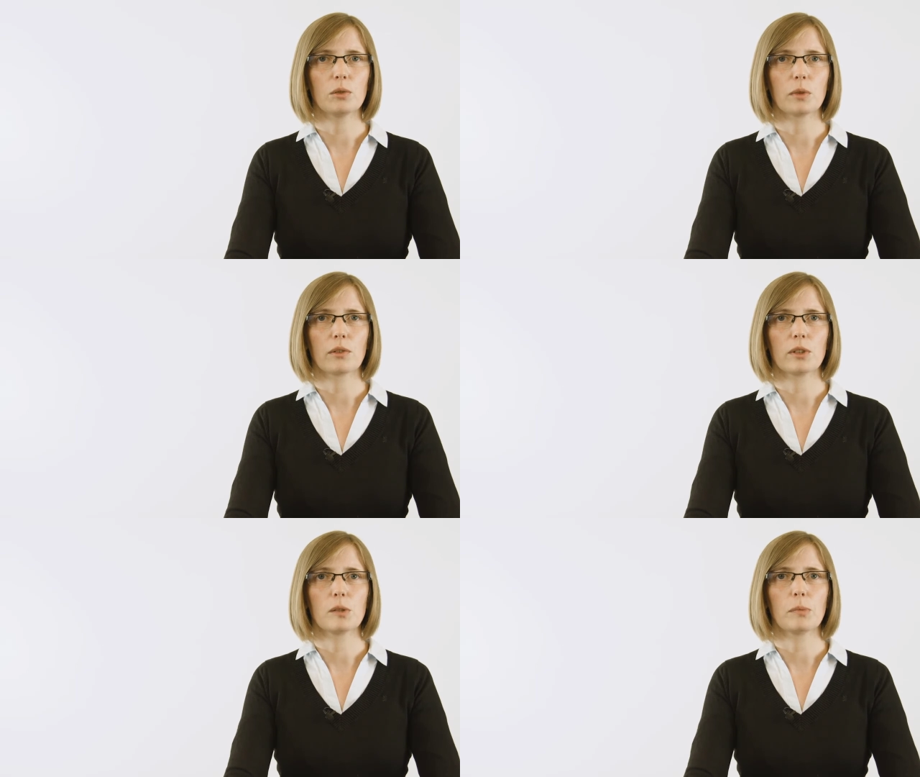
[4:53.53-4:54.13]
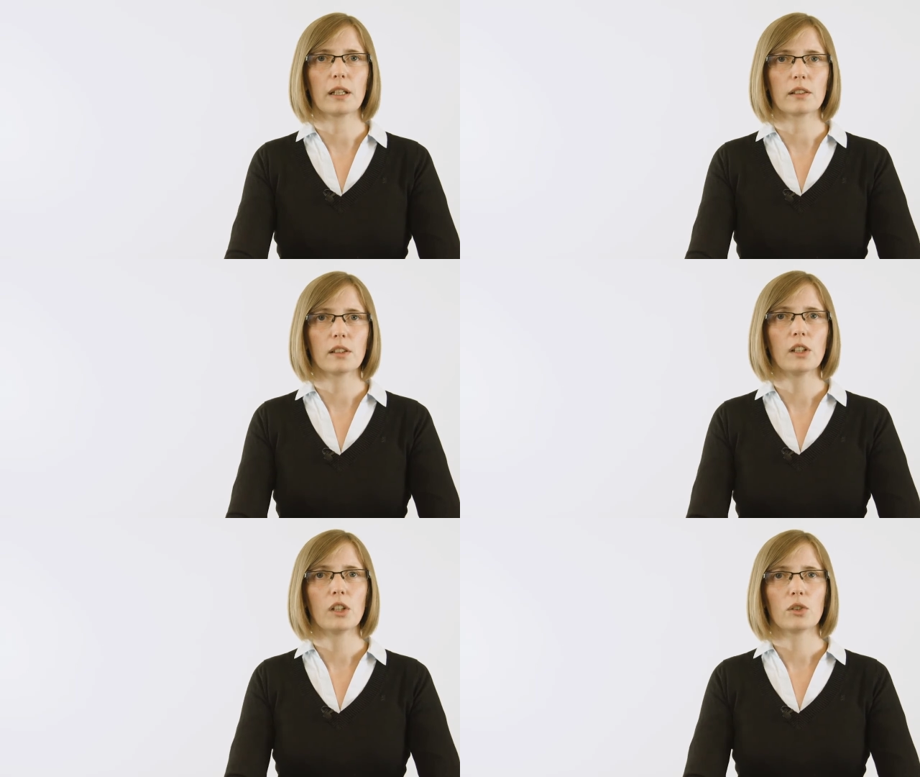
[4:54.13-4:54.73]
with respect
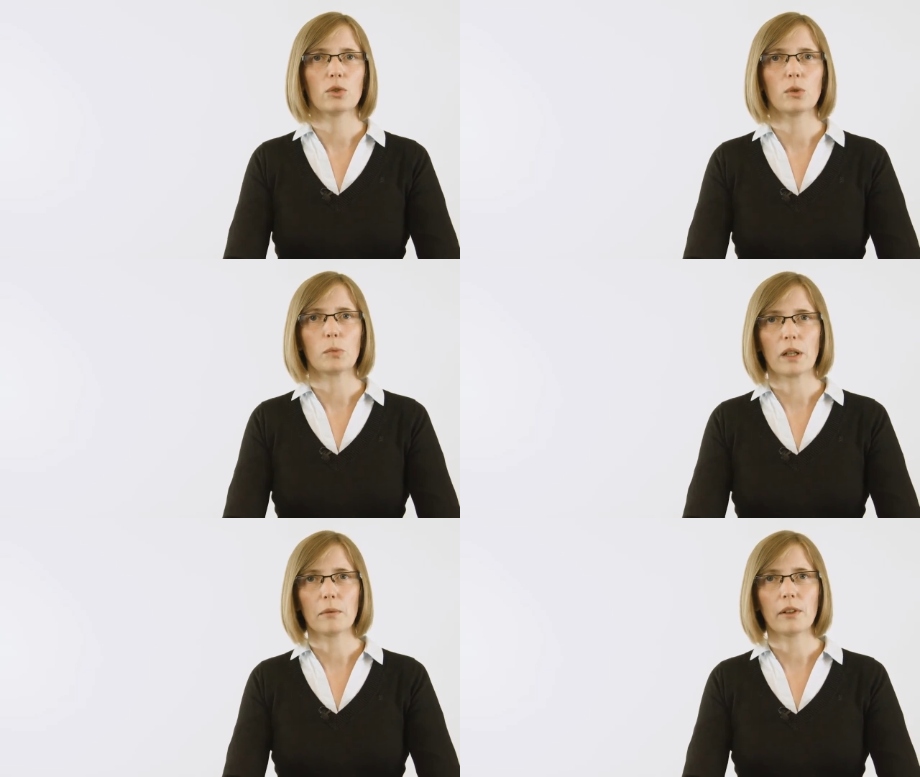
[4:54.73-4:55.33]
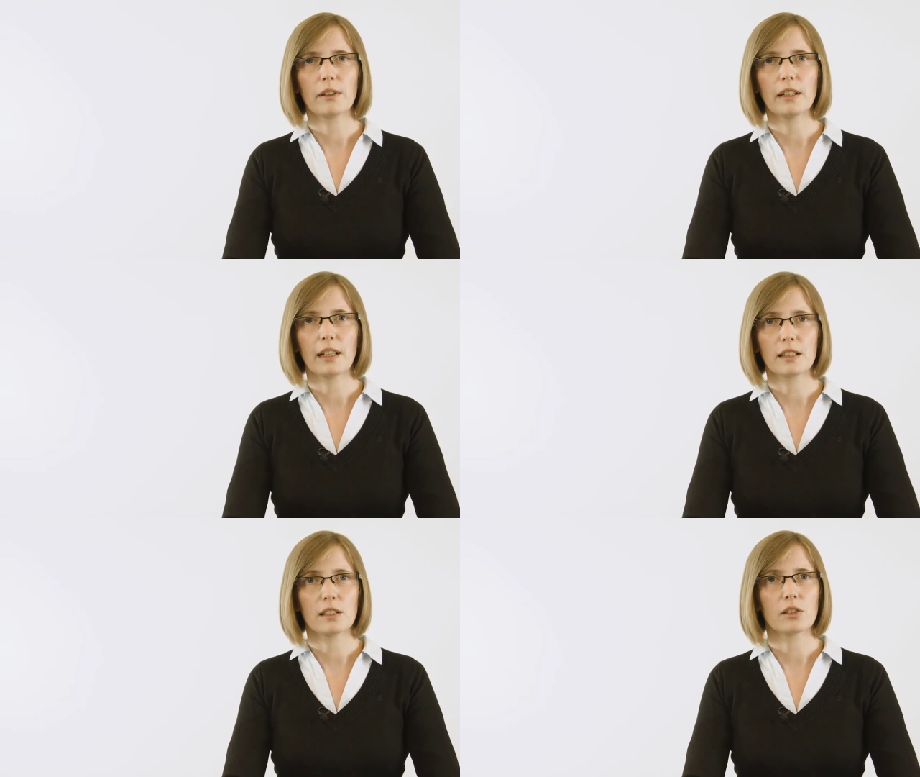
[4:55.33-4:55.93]
to the primary
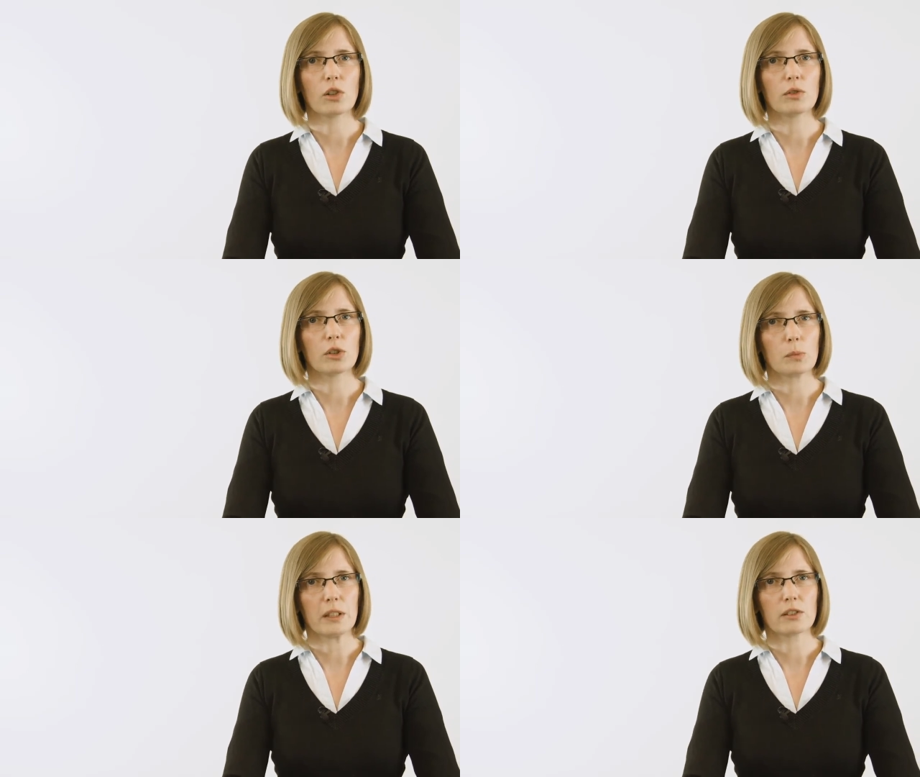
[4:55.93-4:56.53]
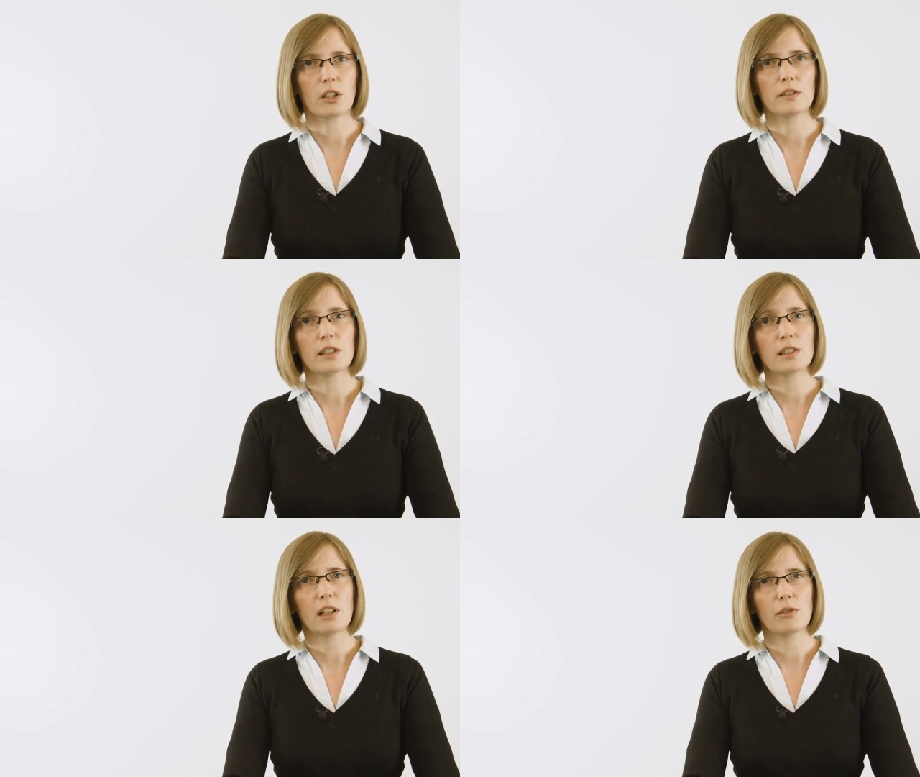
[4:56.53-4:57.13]
axis of the spacecraft
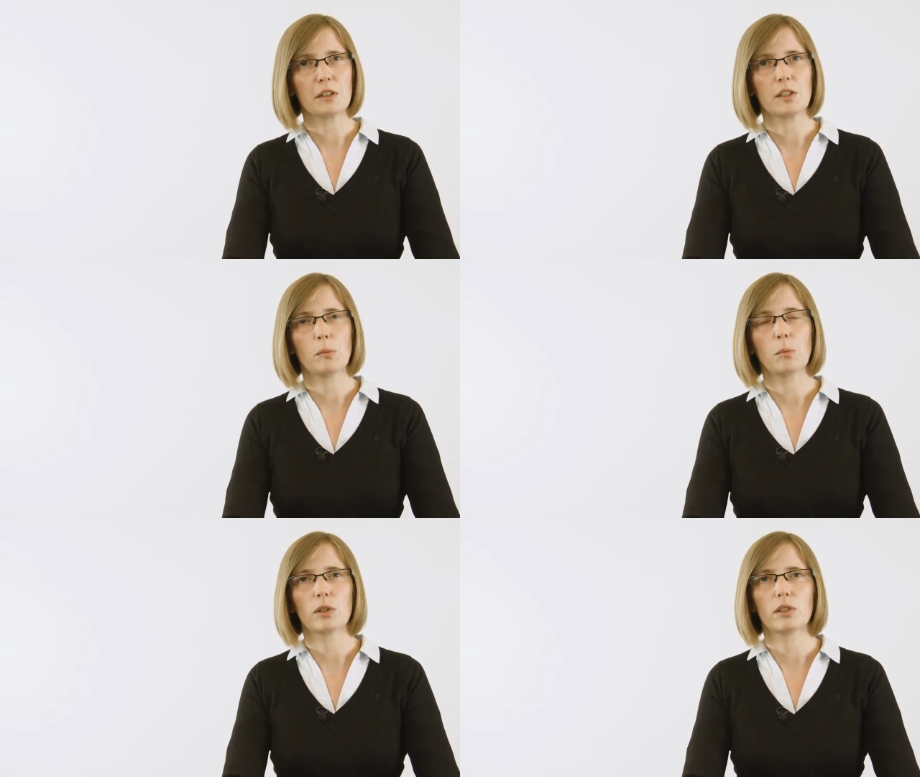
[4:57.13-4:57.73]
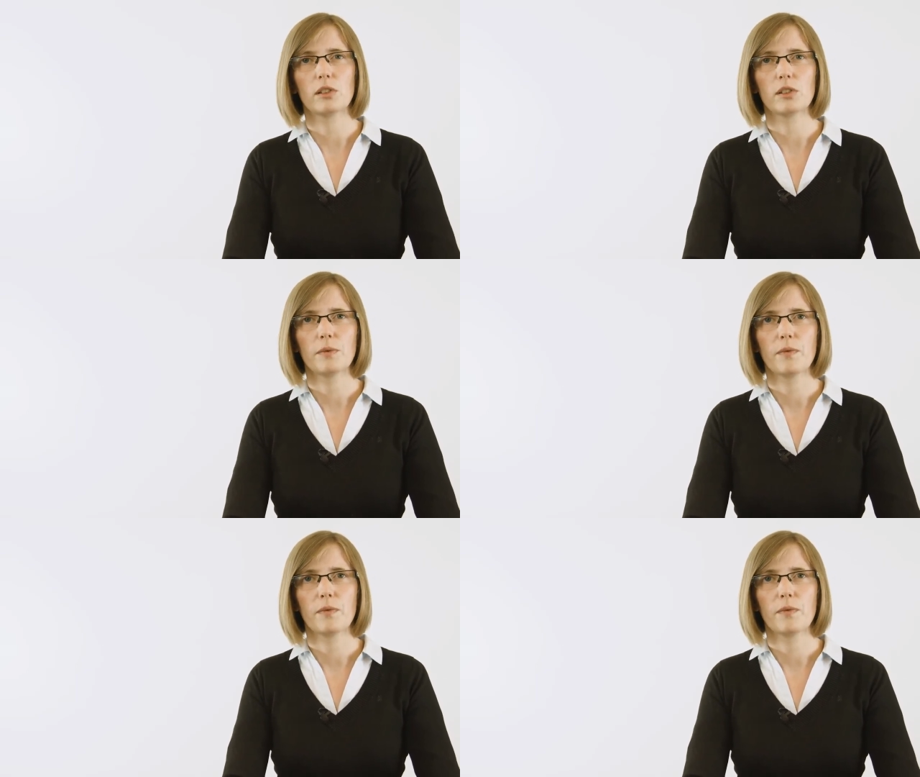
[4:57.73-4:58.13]
itself is important.